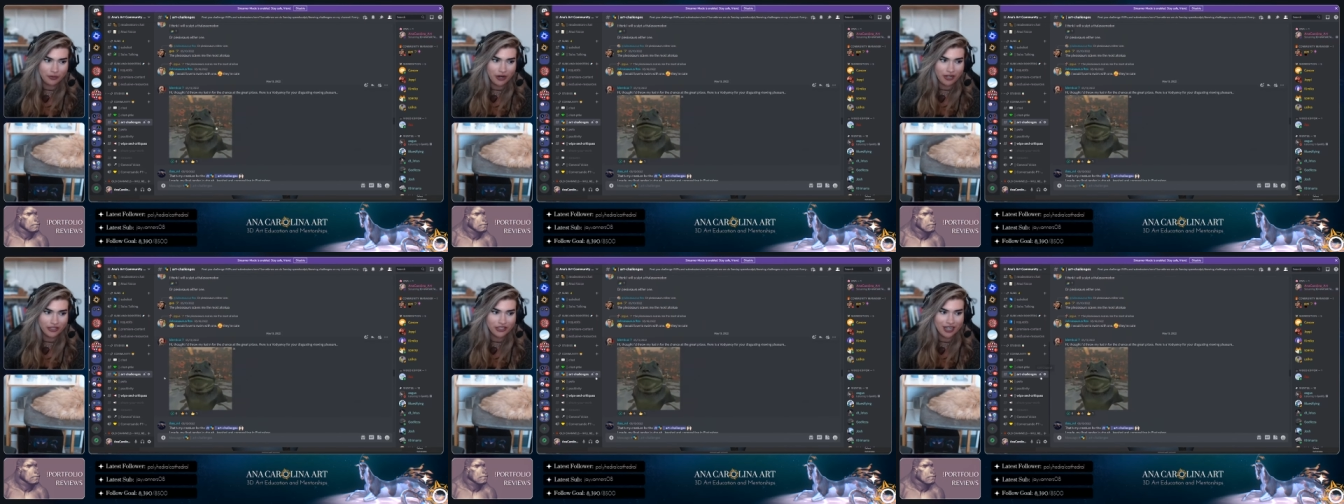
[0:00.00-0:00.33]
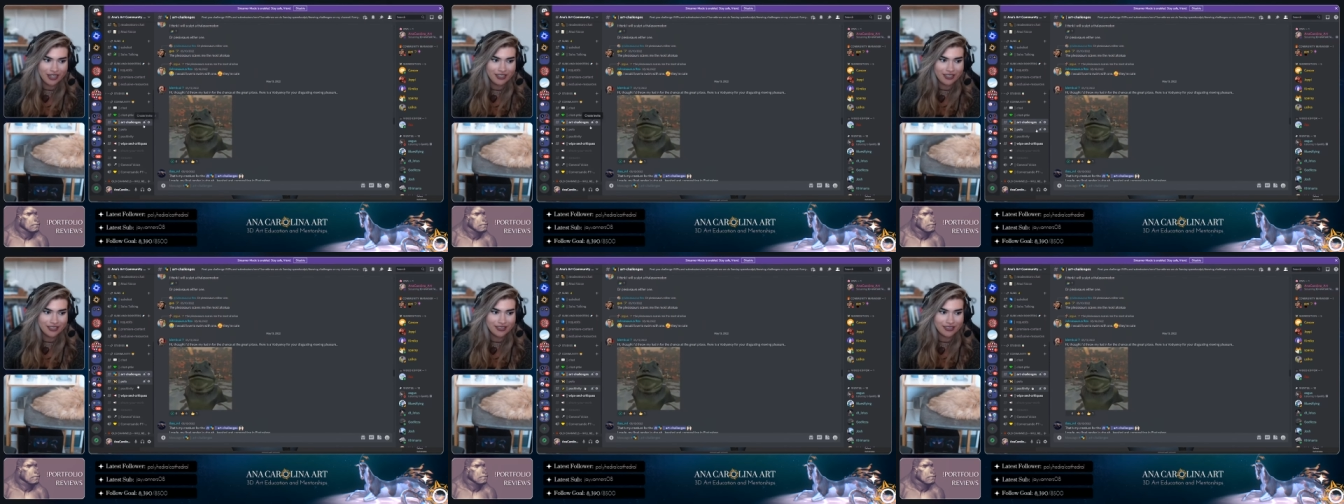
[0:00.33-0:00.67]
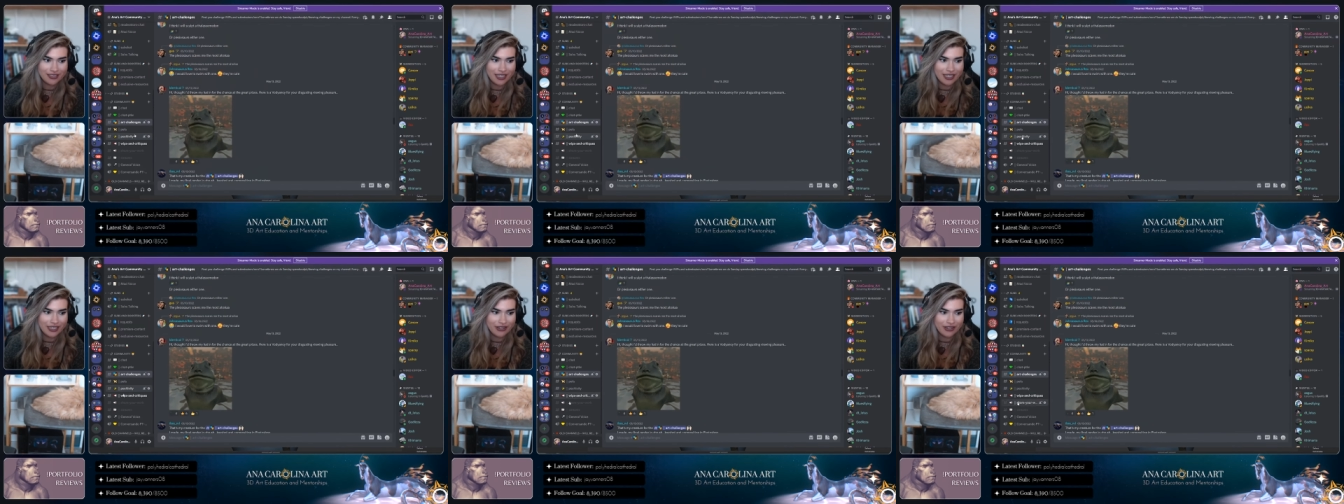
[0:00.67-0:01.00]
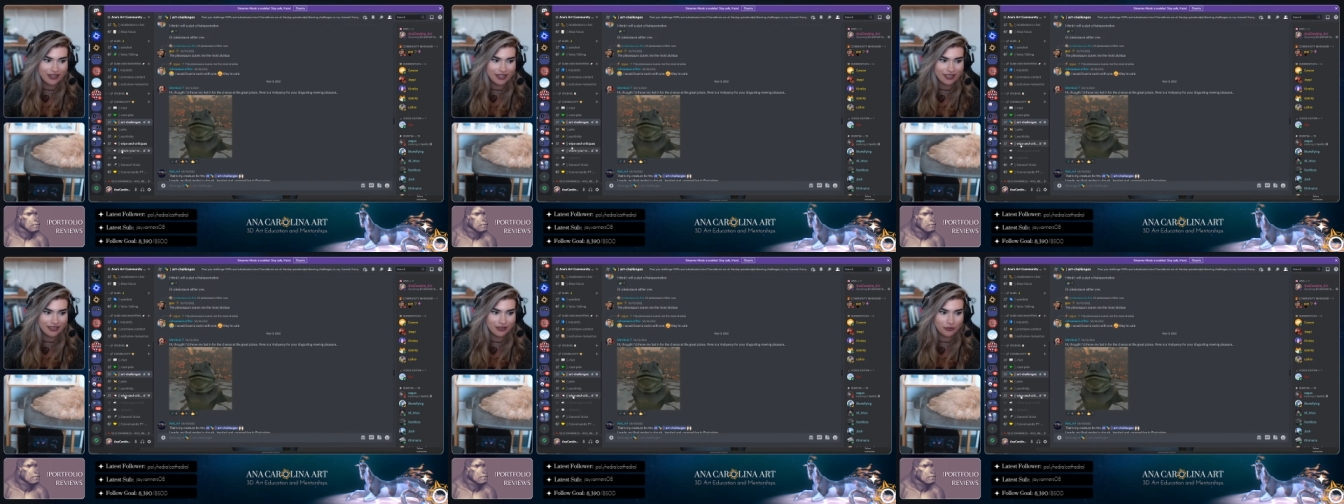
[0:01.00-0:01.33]
projects
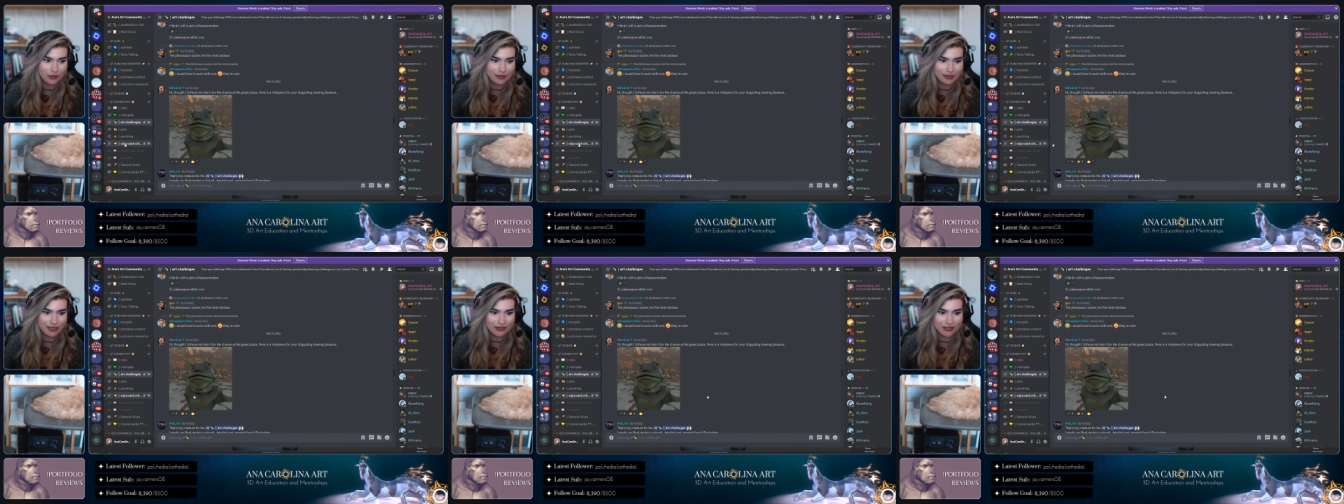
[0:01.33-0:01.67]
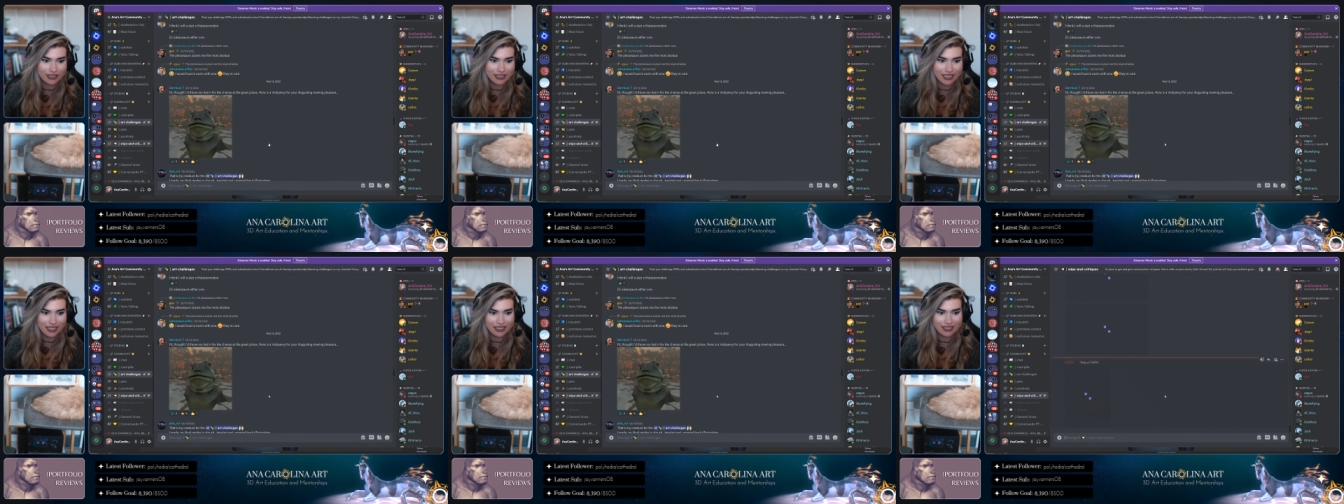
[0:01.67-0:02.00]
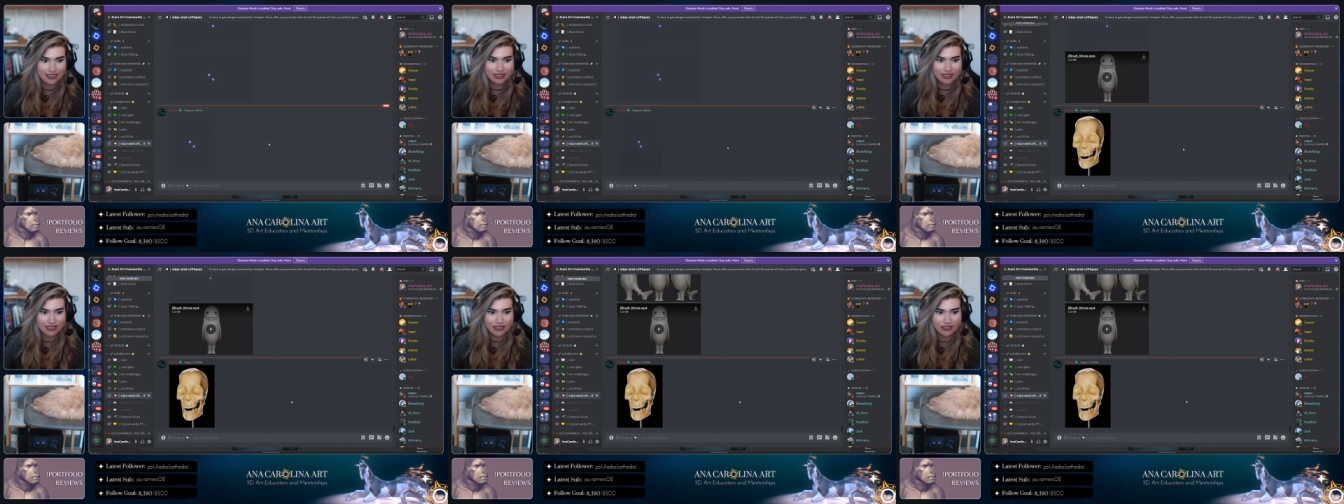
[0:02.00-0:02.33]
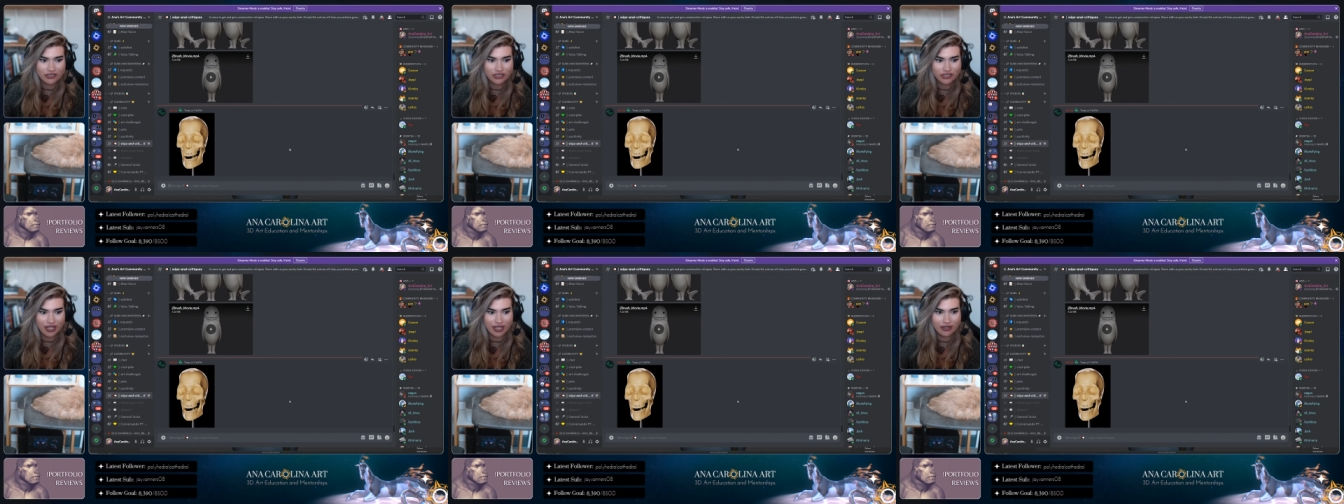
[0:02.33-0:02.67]
here in the Whips and Critiques
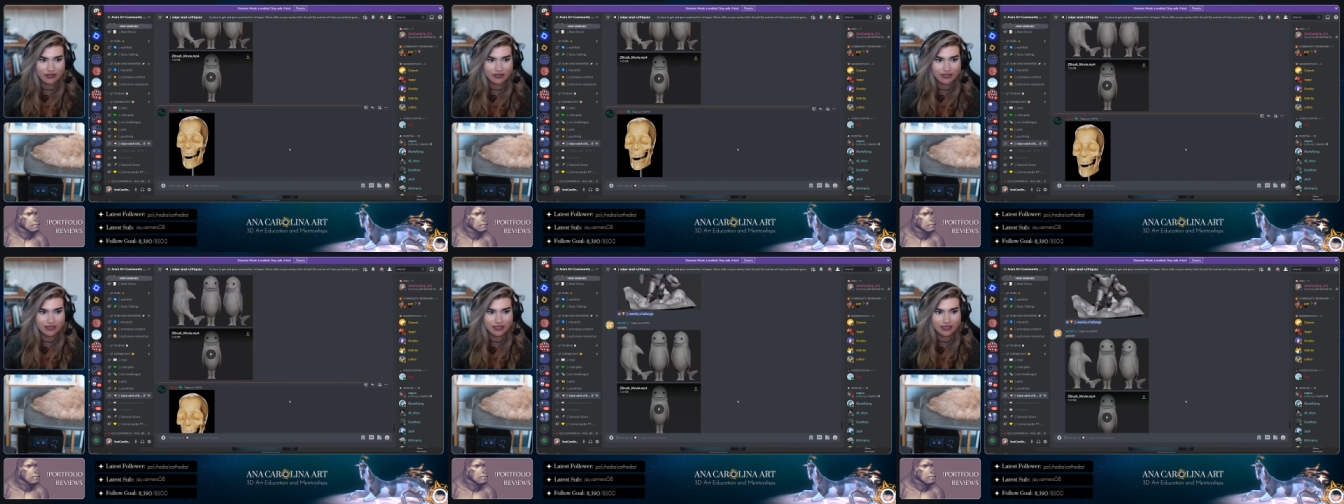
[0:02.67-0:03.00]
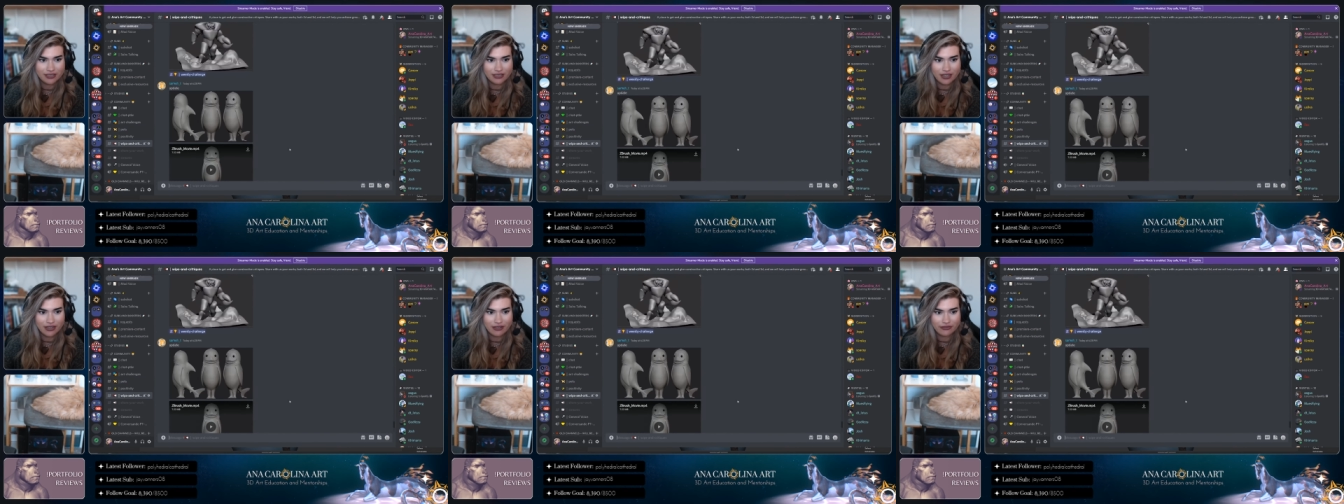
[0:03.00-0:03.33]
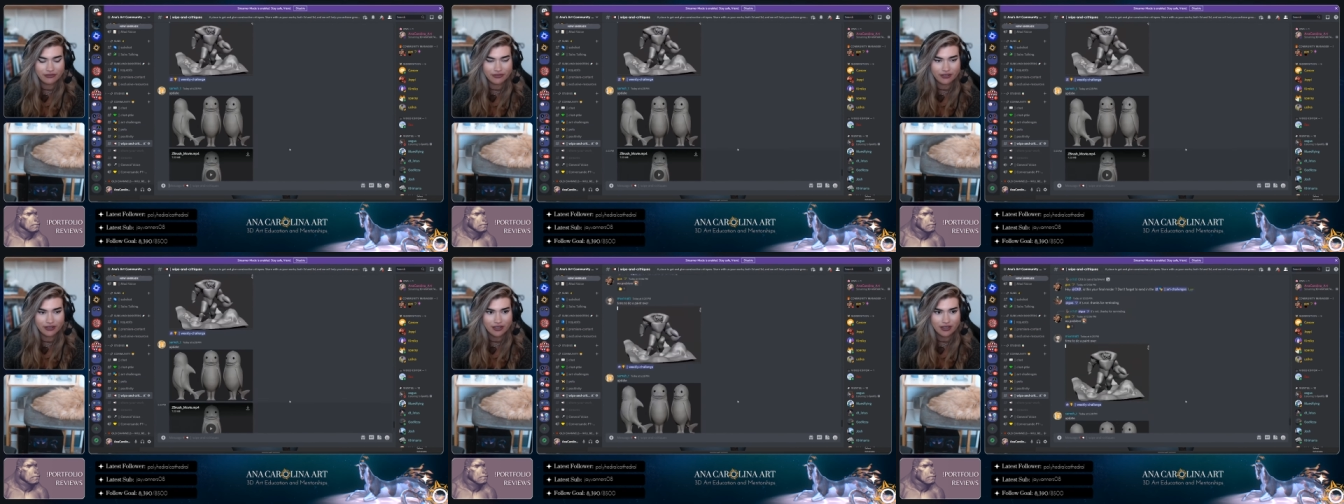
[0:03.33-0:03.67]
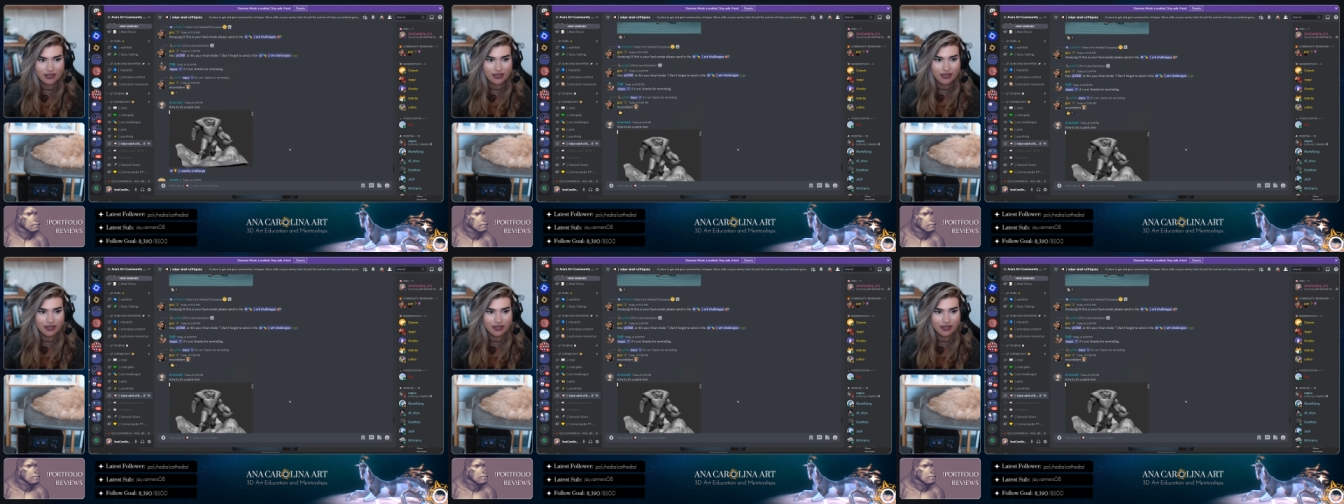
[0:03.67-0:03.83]
channels and stuff.